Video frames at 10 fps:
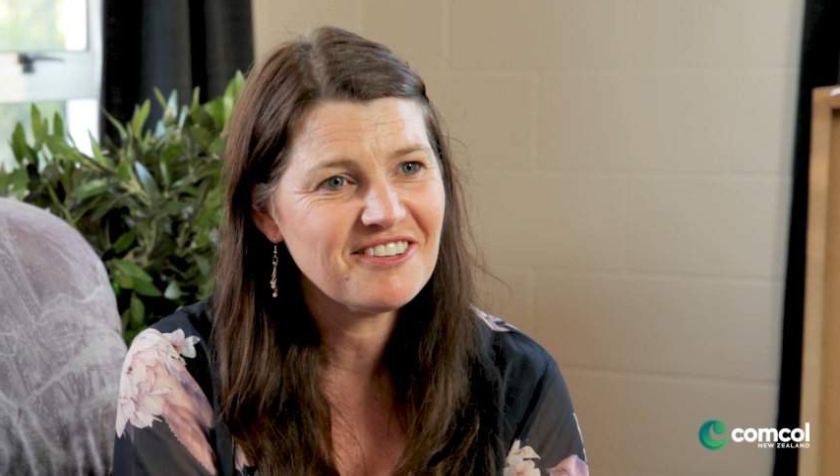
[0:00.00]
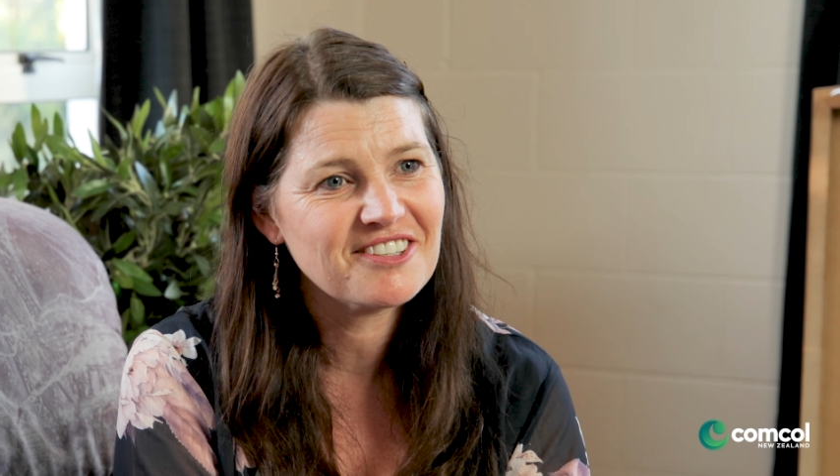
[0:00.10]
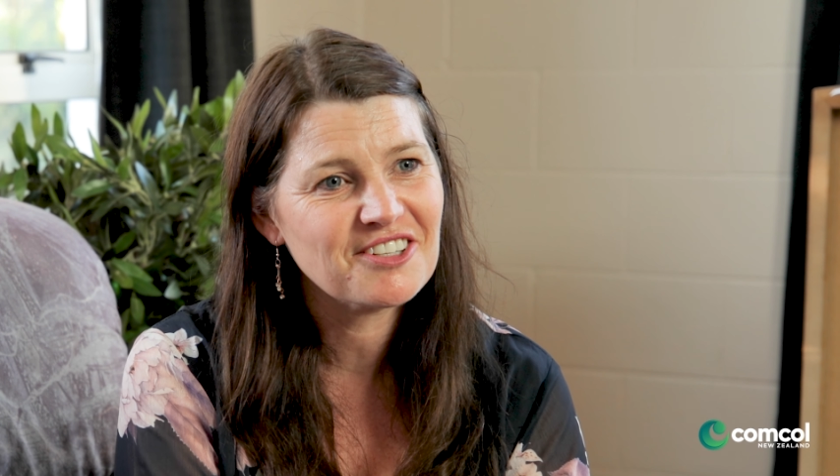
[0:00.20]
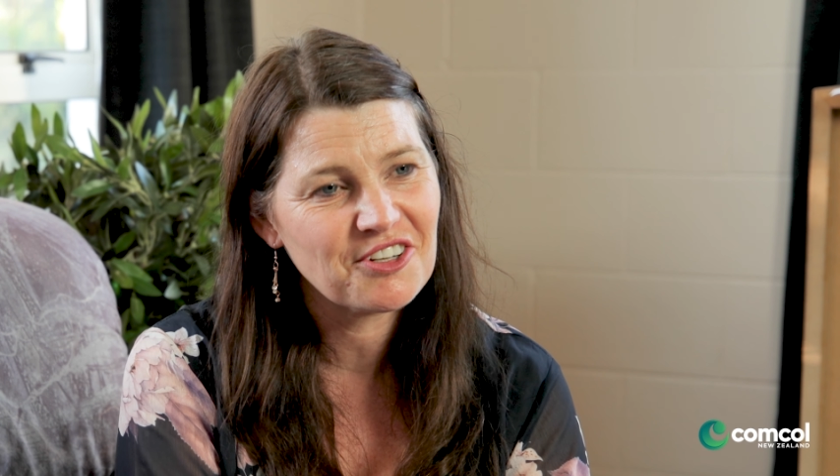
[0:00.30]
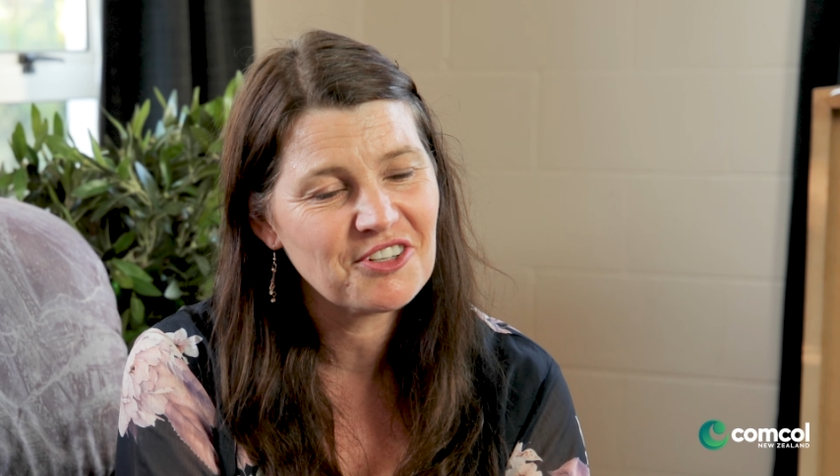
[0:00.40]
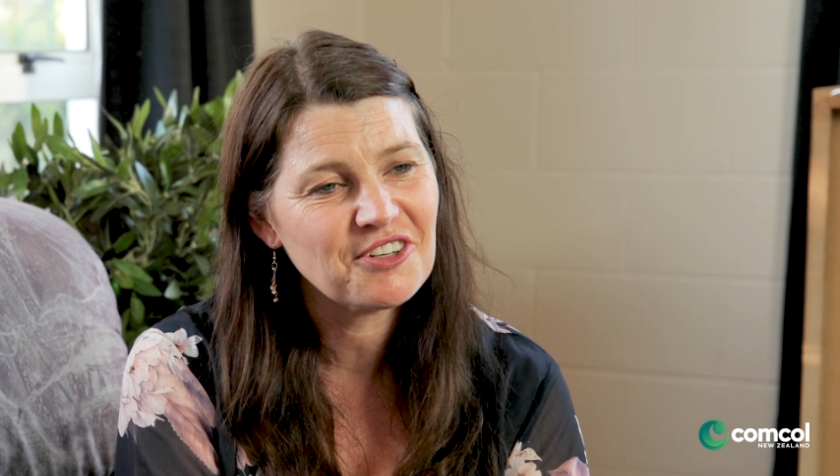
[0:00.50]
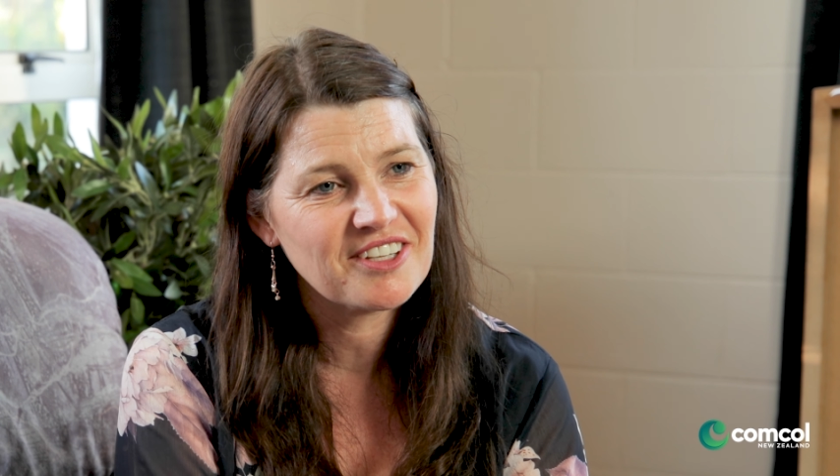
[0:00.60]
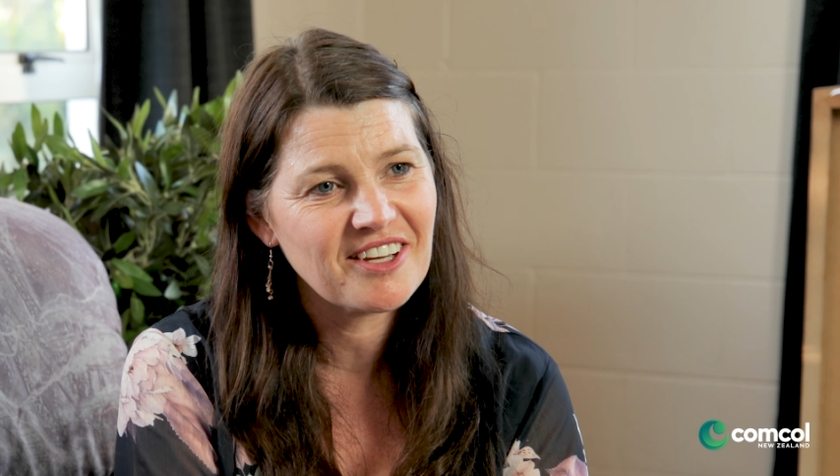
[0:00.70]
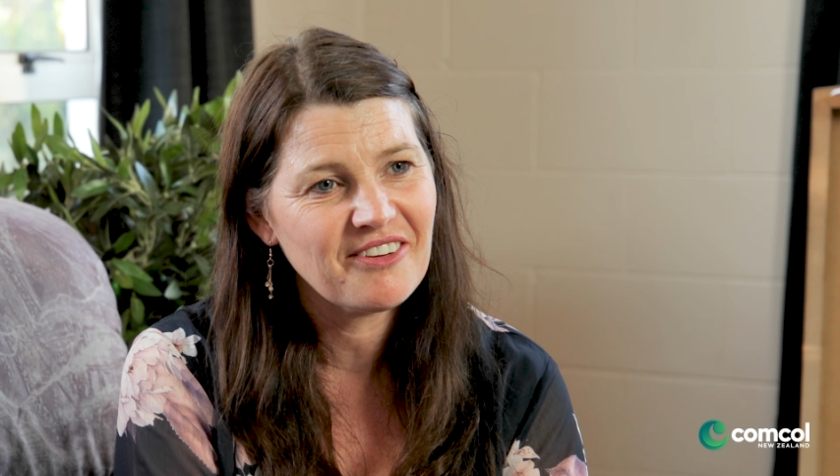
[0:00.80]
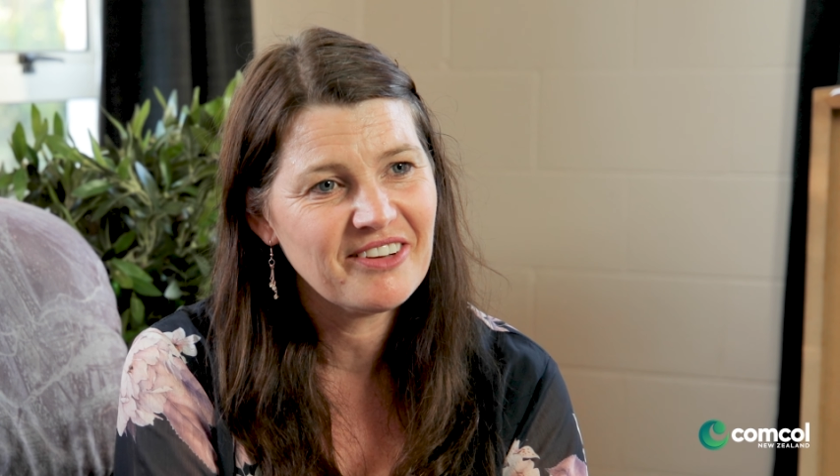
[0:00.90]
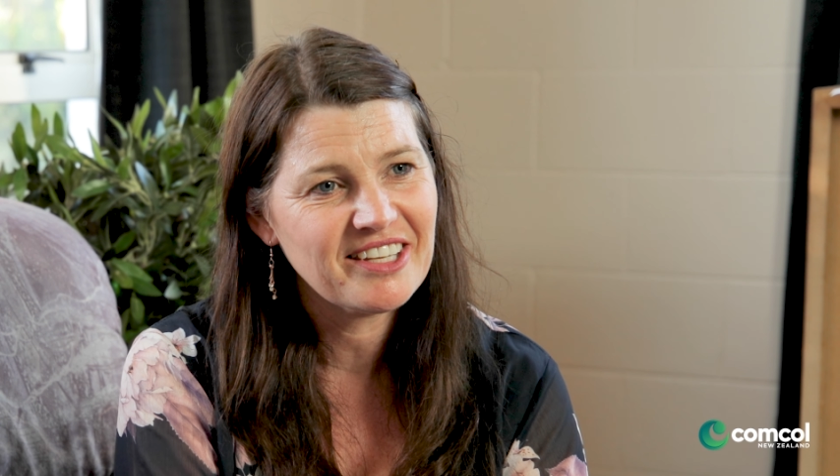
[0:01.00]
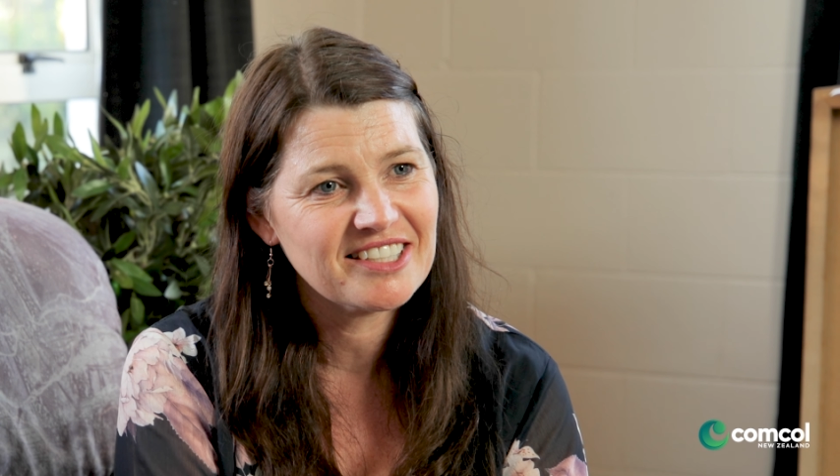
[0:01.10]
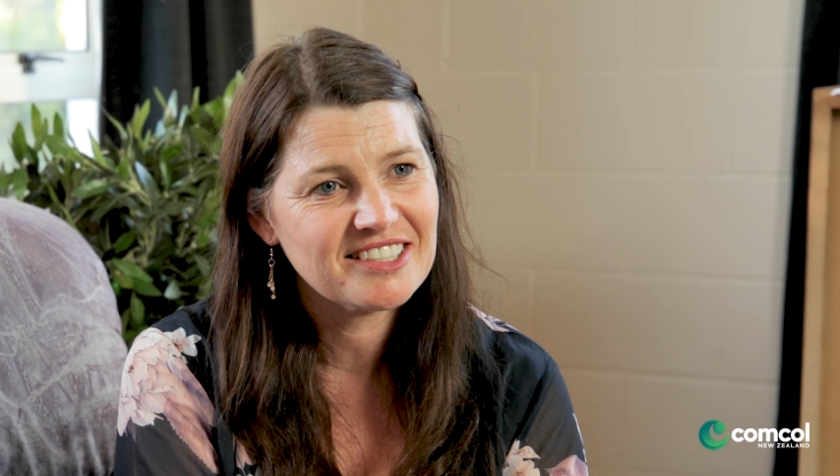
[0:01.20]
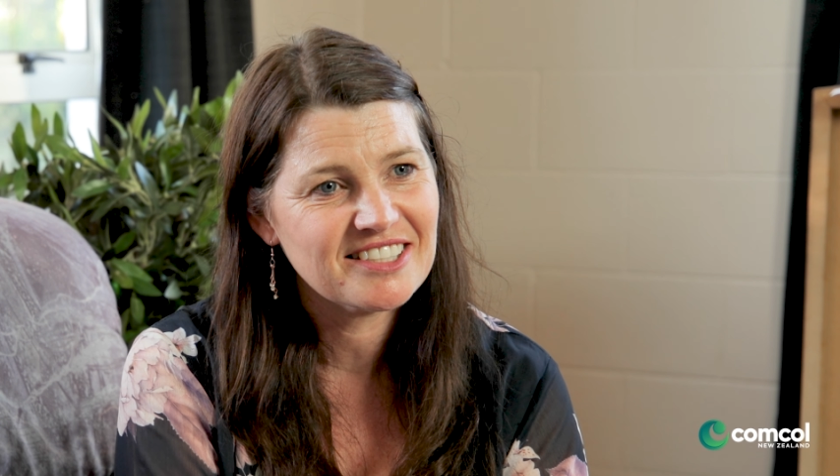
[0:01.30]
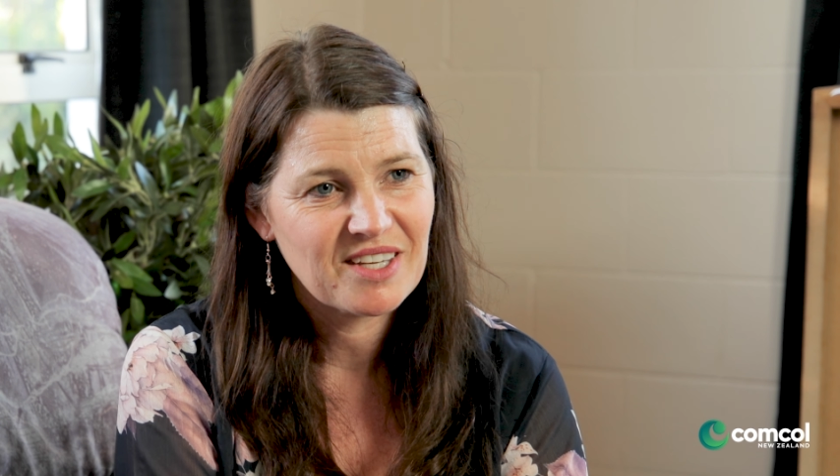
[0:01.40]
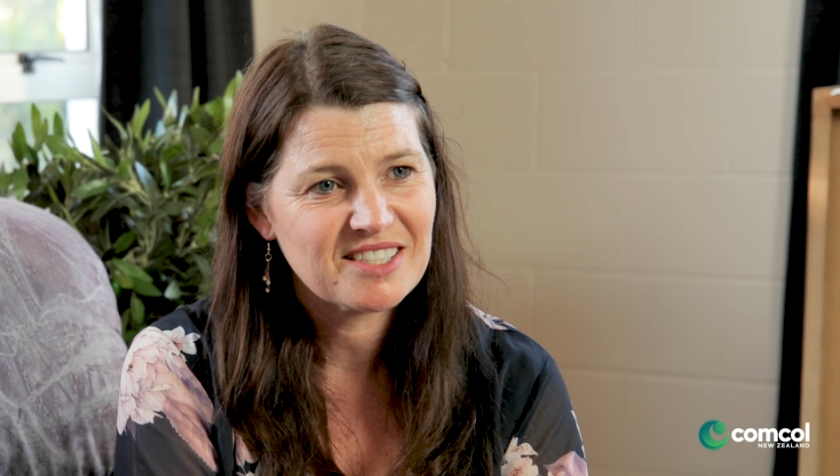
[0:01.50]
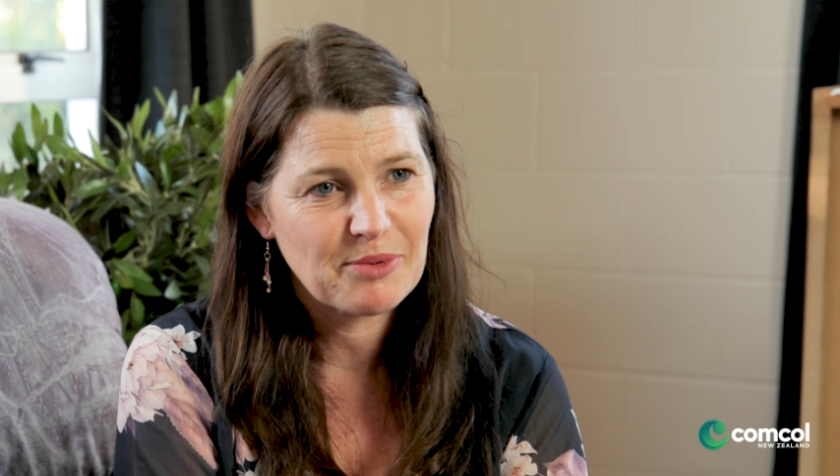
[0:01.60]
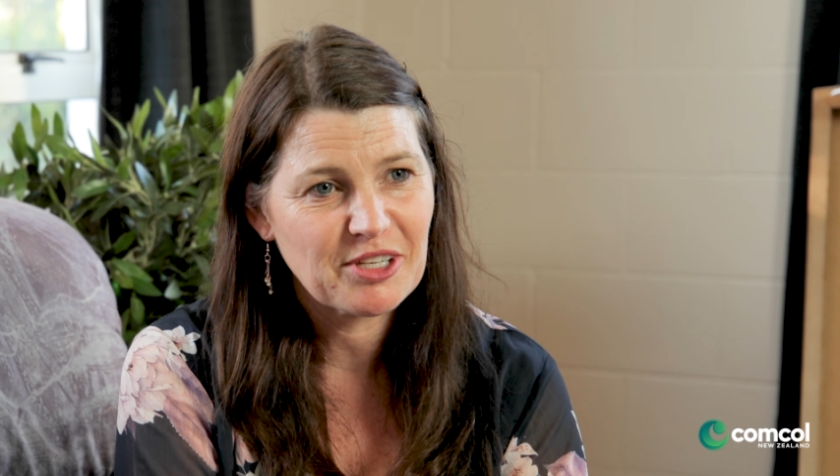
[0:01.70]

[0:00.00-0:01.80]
and got her going, and it's been